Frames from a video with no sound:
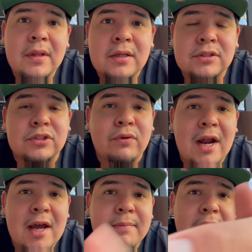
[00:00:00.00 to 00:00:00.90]

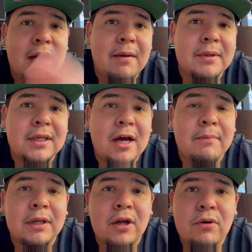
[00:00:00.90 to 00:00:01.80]
Subscribe and comment down
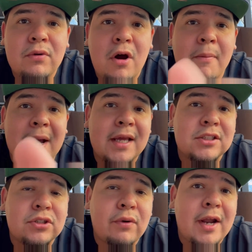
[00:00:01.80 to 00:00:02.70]
below on my
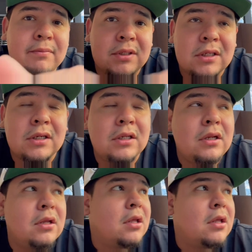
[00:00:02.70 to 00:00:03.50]
Instagram, done.